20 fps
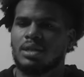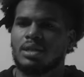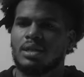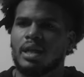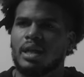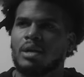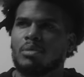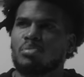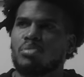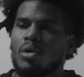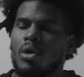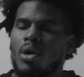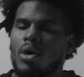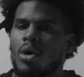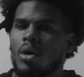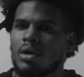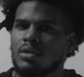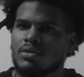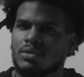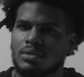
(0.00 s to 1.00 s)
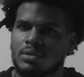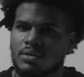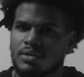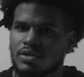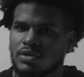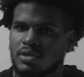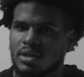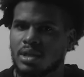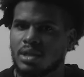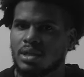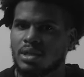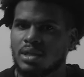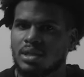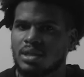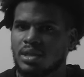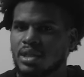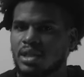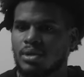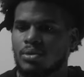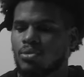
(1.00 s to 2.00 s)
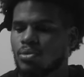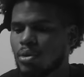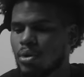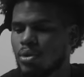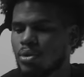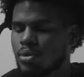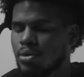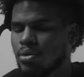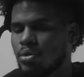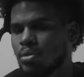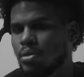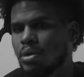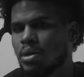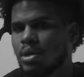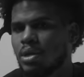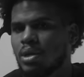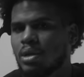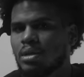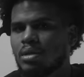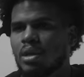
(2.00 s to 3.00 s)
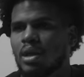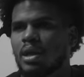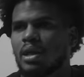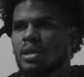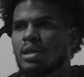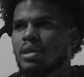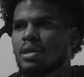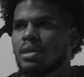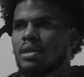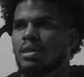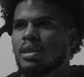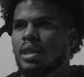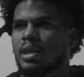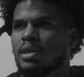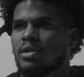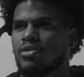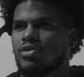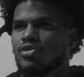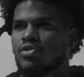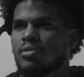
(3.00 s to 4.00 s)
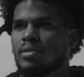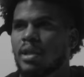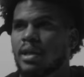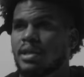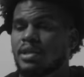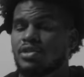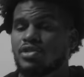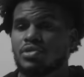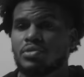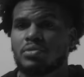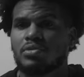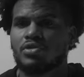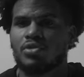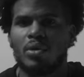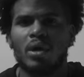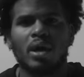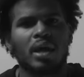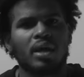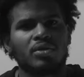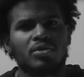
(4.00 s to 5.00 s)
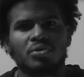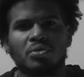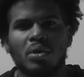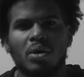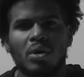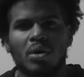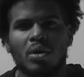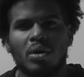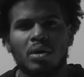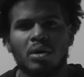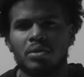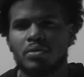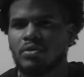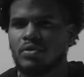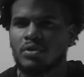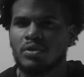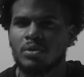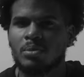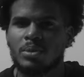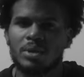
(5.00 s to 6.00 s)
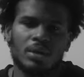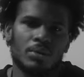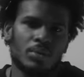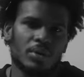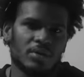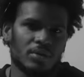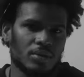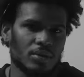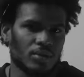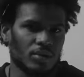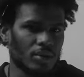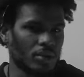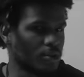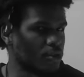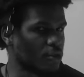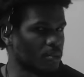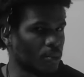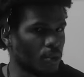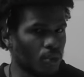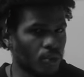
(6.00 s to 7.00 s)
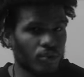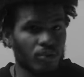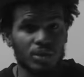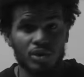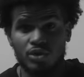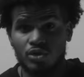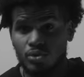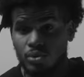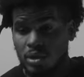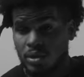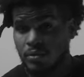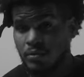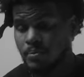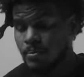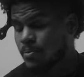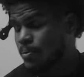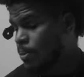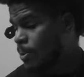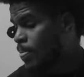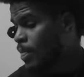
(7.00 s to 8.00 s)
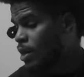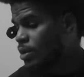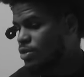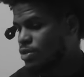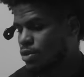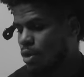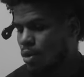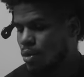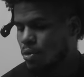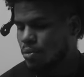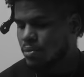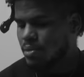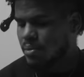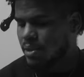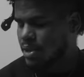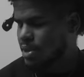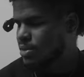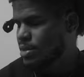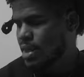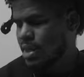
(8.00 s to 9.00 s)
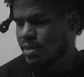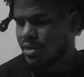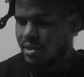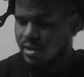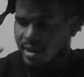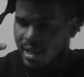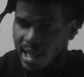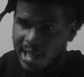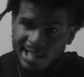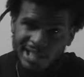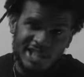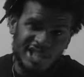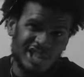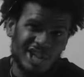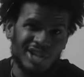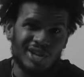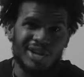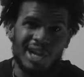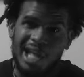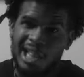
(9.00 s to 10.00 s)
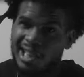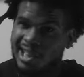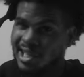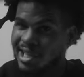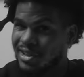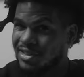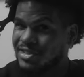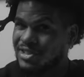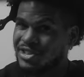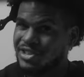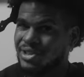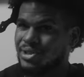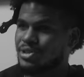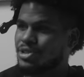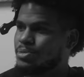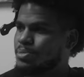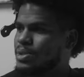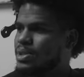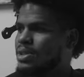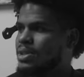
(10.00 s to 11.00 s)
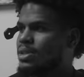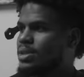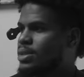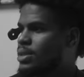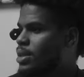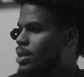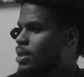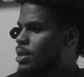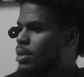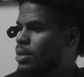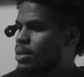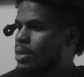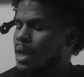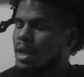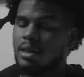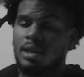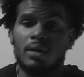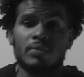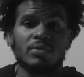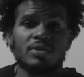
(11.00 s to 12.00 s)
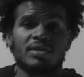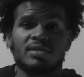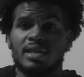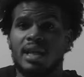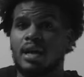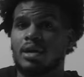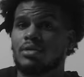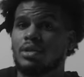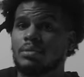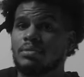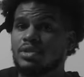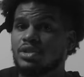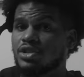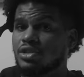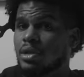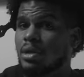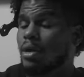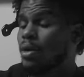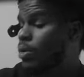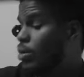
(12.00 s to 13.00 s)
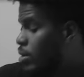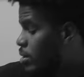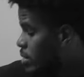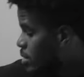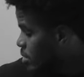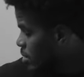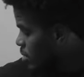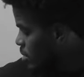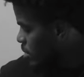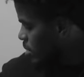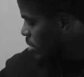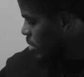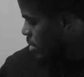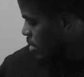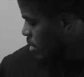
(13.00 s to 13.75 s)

like pause on the shutter and then roll, like like it's like it's trying too hard. You feel me? It wasn't smooth or swift. So because I have a nice shutter, I love the shutter speed. Uh, I love the sound of the shutter on this.